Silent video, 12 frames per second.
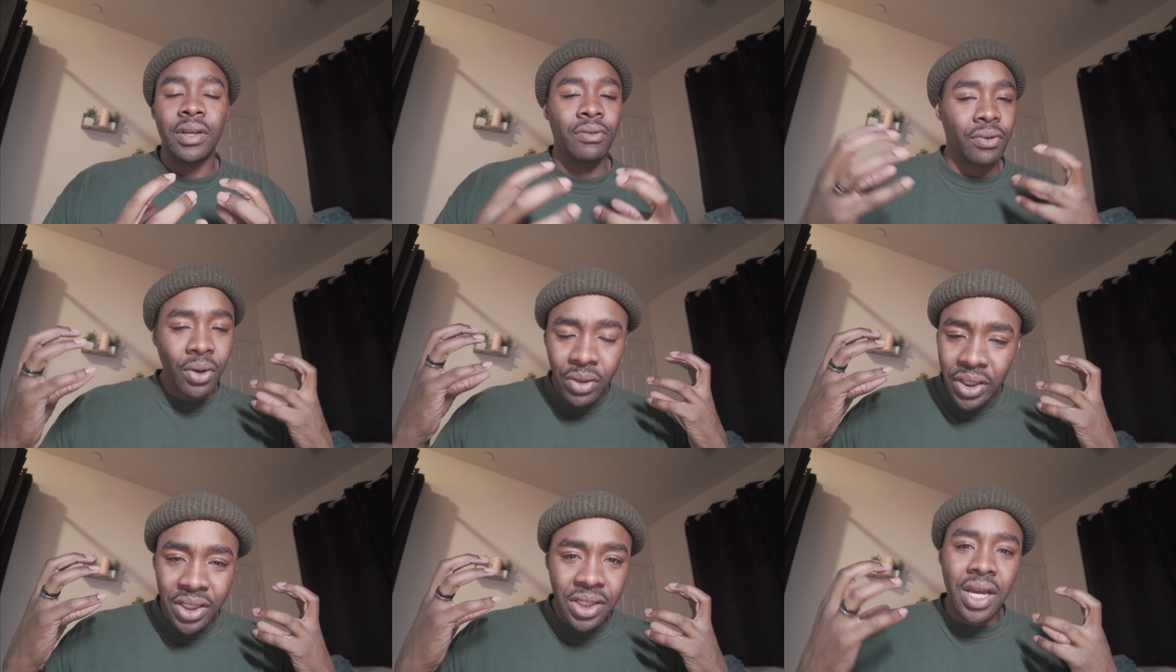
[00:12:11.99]

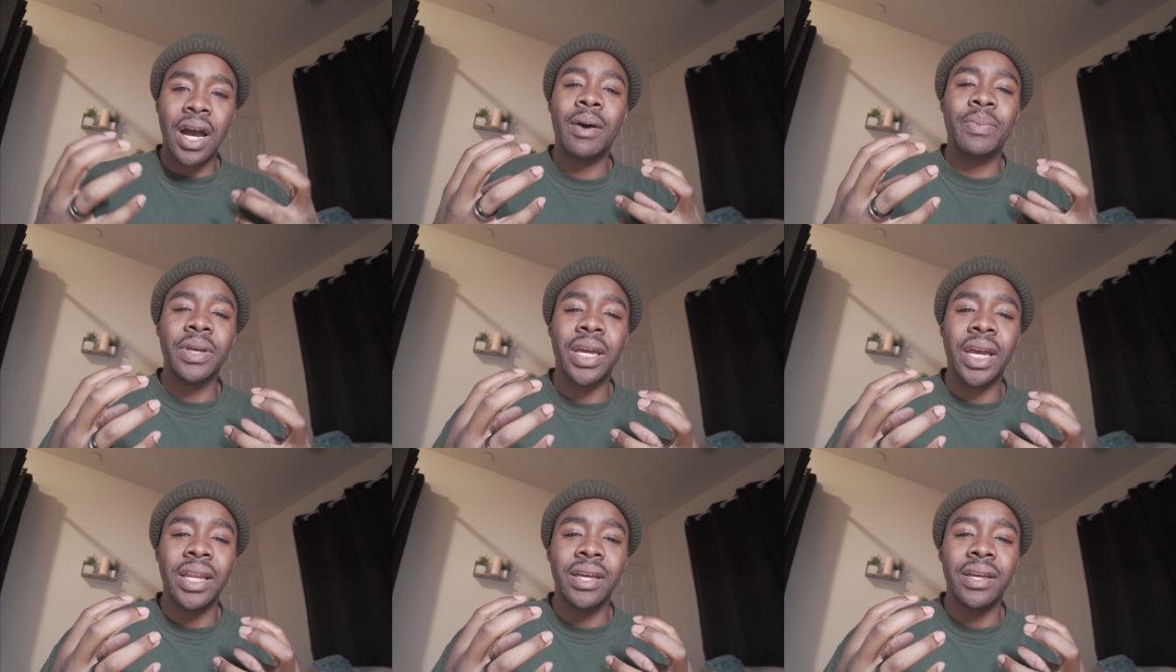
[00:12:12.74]
Rolling is
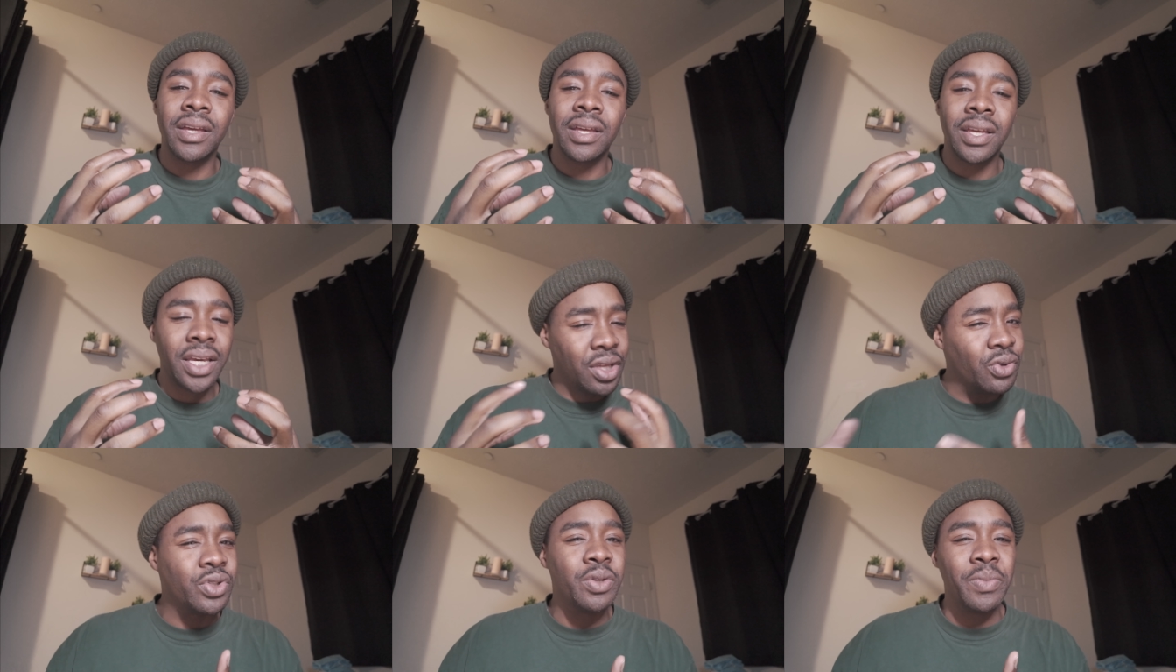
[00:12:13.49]
complicated. It
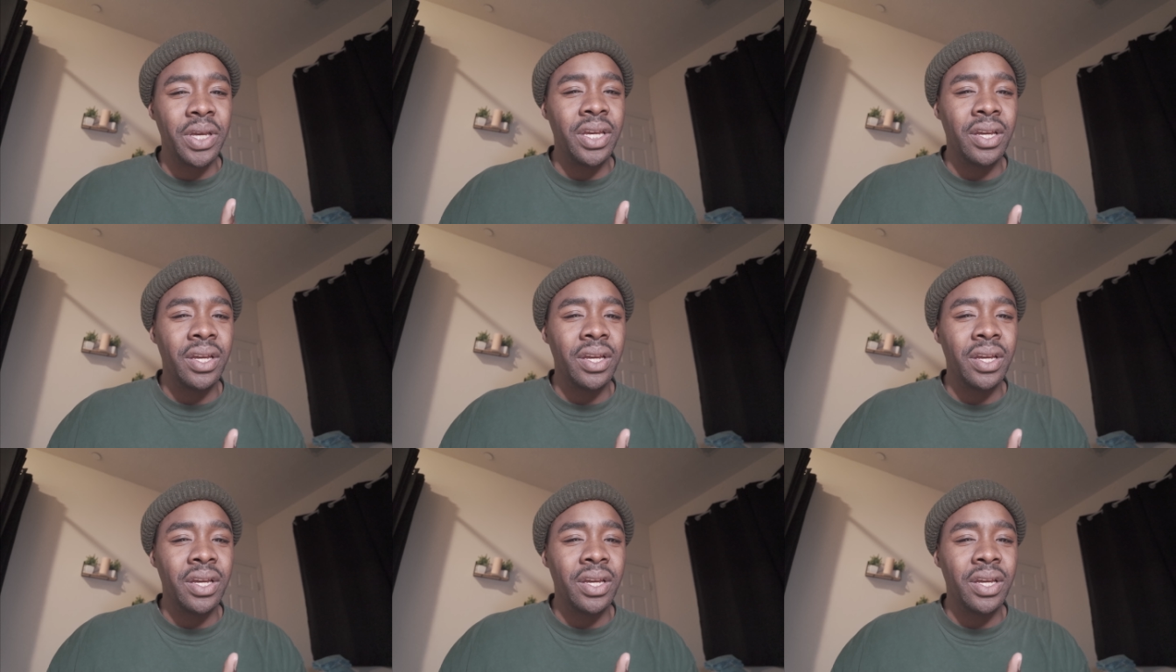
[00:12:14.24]
used to be.